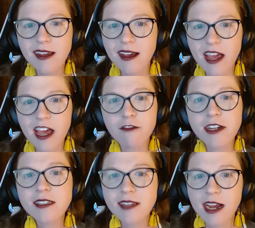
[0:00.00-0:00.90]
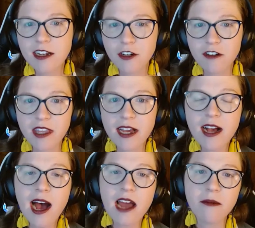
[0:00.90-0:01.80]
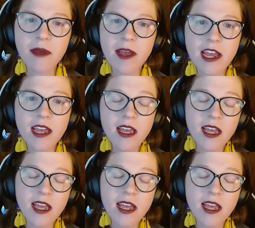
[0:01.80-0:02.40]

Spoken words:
every sector of the economy,